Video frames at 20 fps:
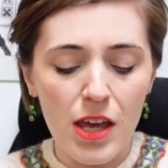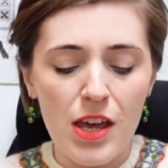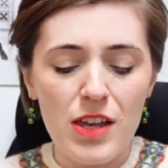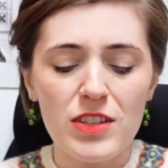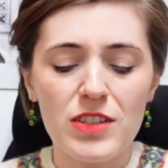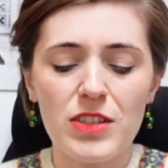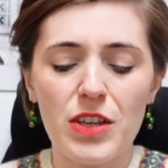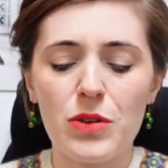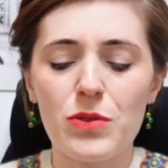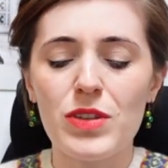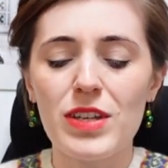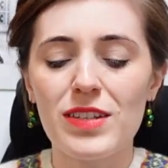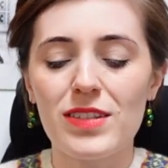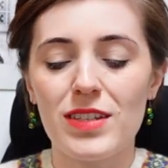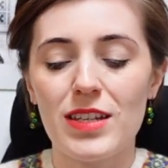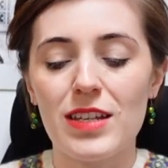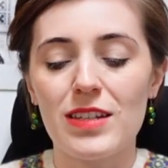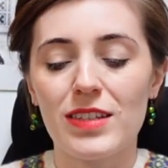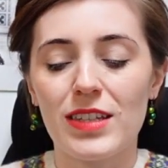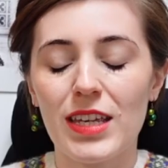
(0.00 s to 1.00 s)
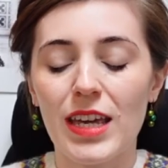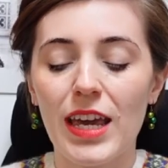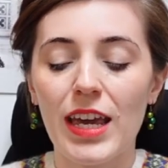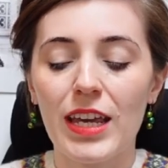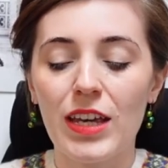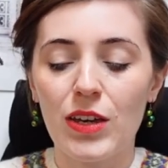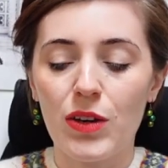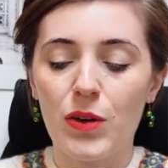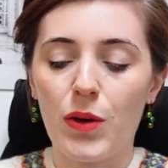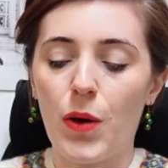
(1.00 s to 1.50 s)
So this is
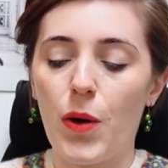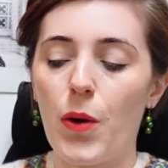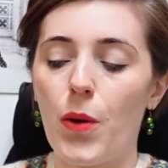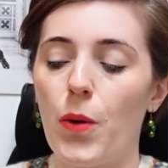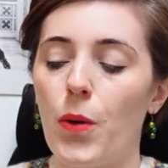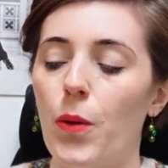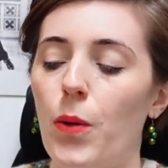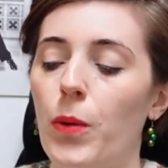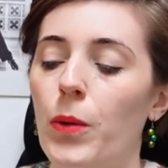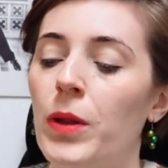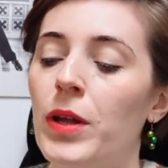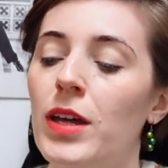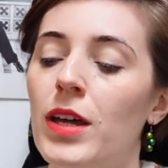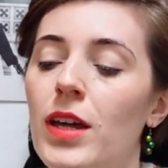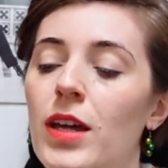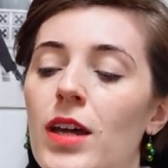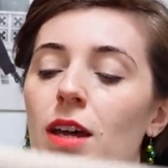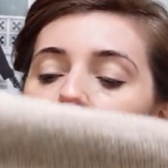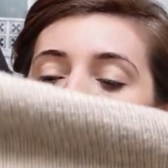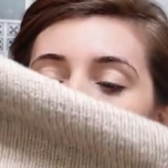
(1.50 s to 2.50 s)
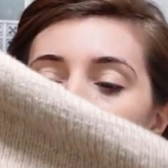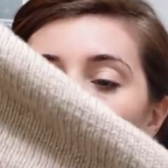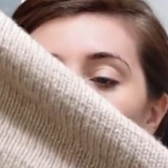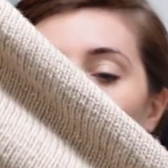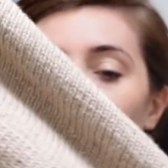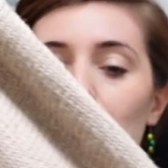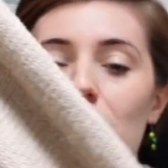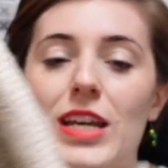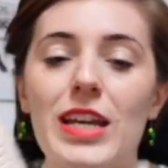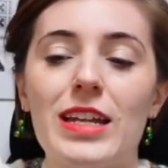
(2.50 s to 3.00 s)
King Cole
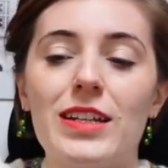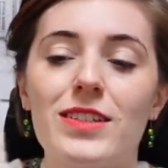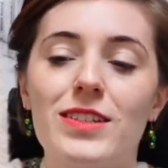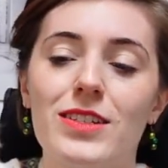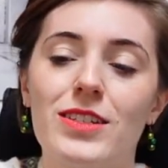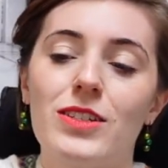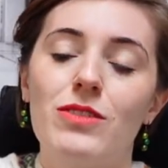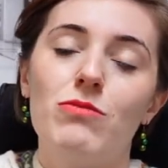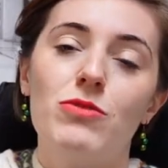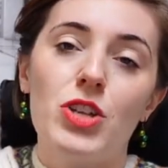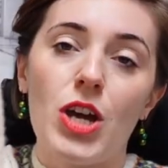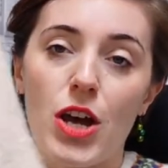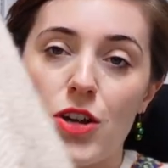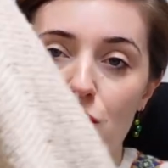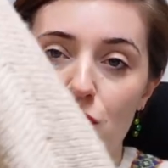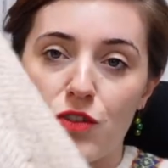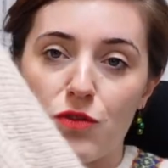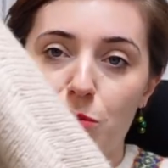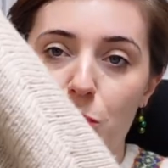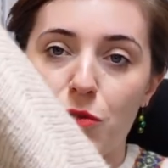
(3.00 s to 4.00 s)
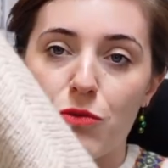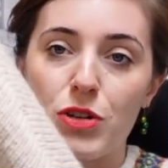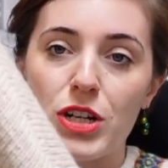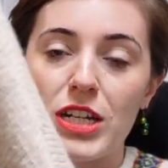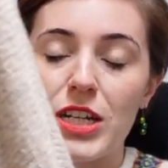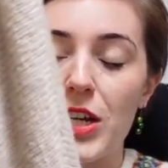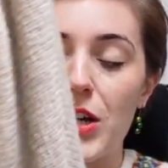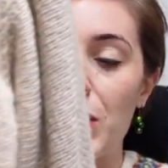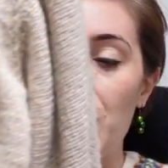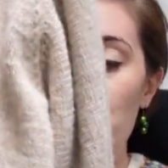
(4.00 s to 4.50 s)
Double Knit Touch of
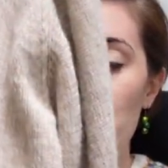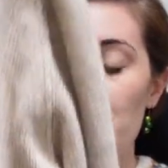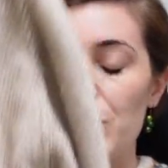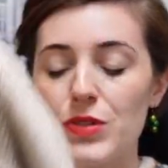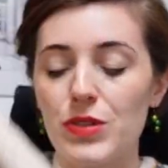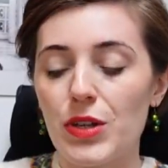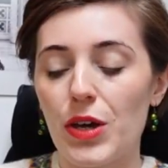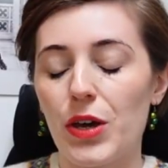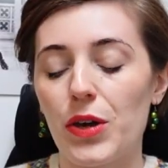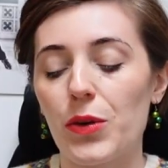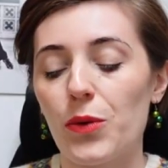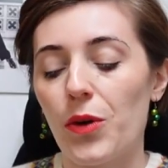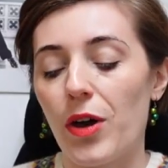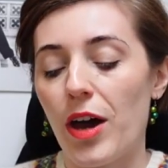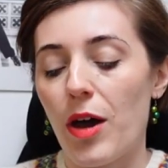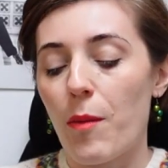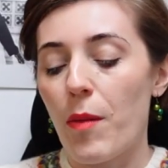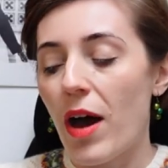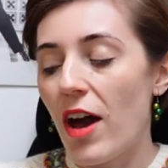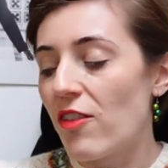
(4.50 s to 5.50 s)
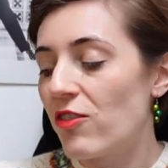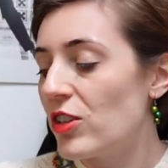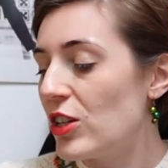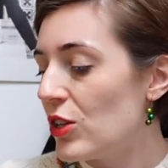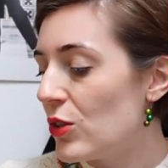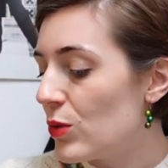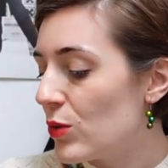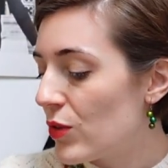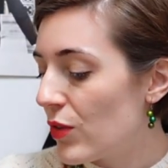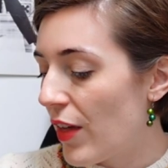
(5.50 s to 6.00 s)
Merino. So I've
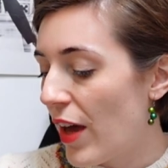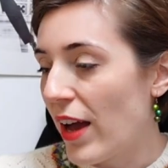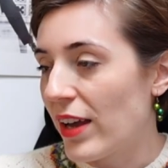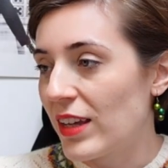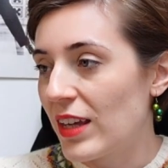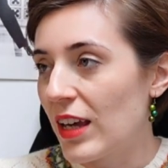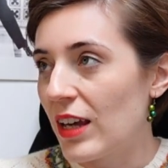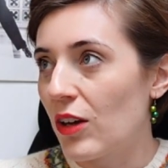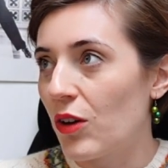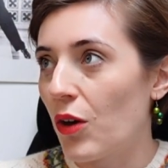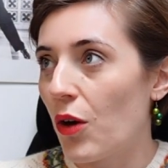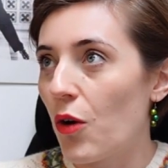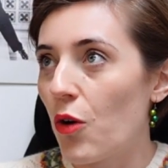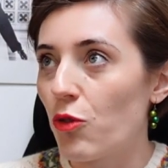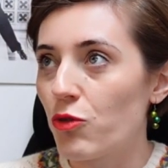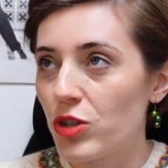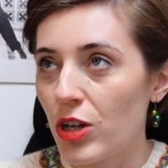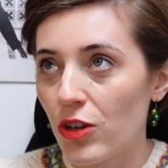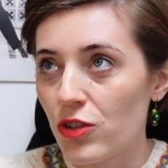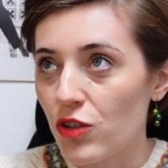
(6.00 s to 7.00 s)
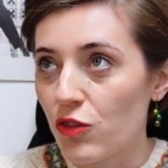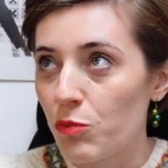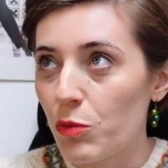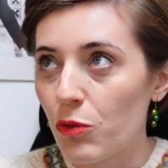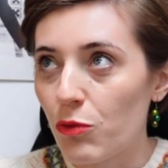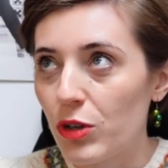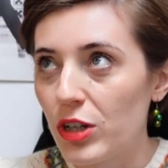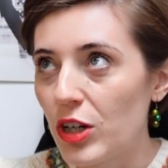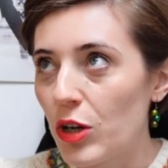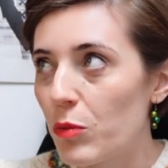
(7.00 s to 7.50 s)
used that King Cole Touch of
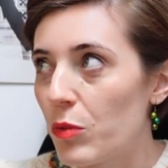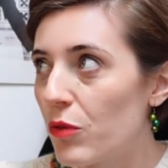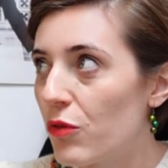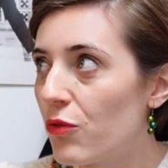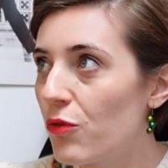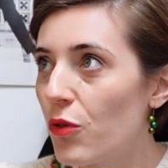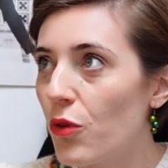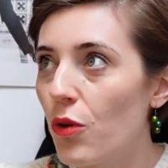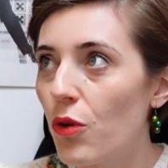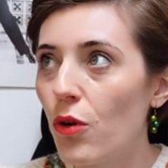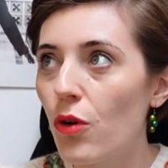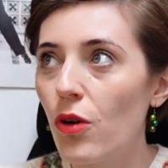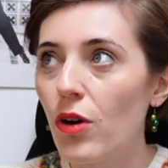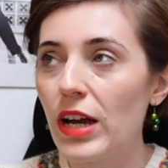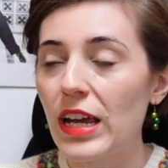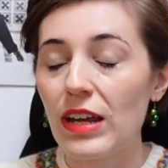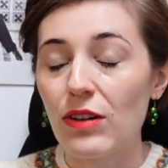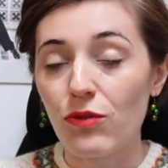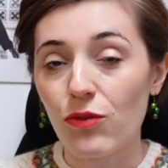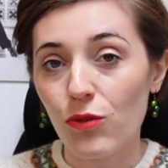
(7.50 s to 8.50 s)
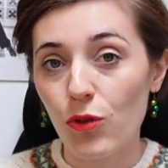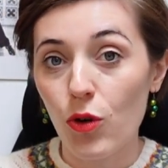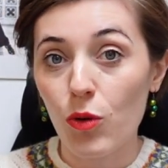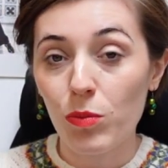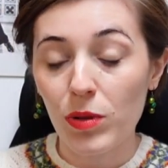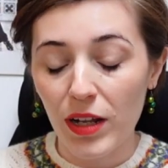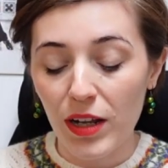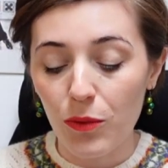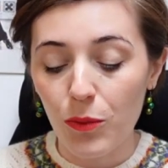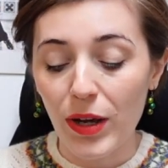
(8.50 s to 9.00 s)
Merino before in
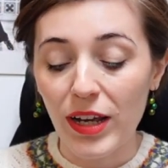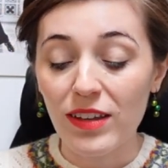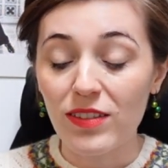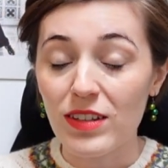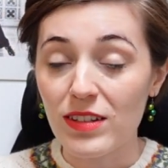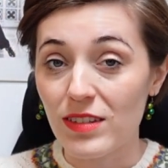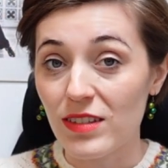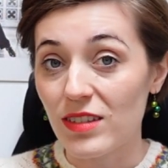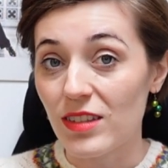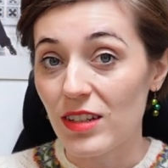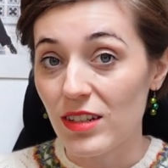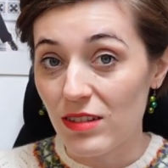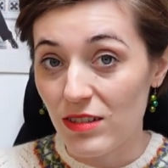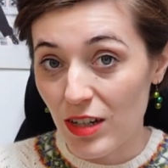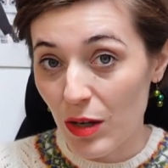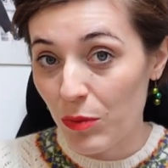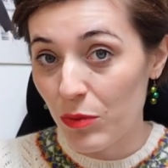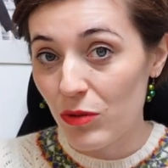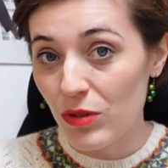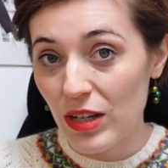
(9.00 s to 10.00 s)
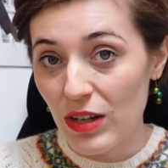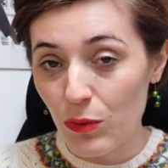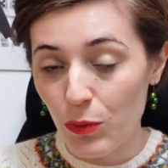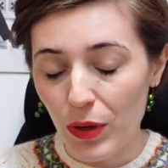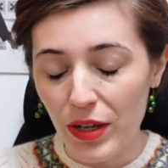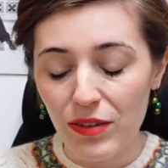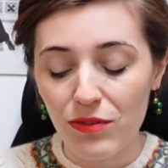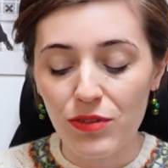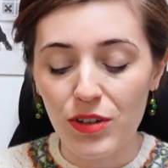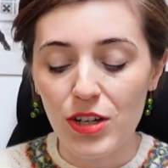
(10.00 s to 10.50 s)
4-ply weight, and this is the double knit
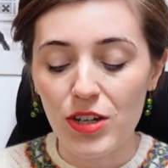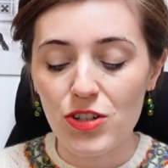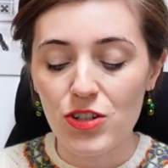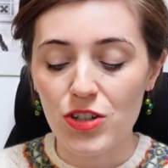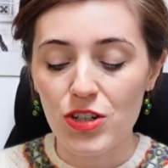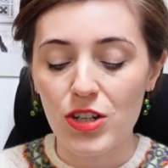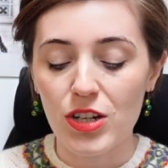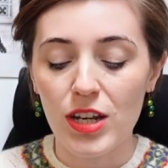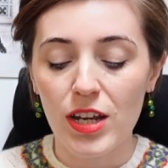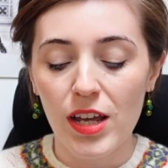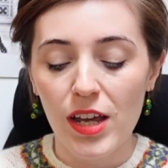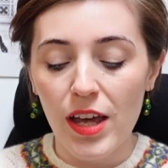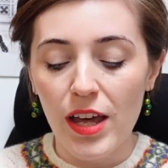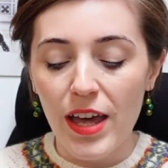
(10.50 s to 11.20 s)
weight version.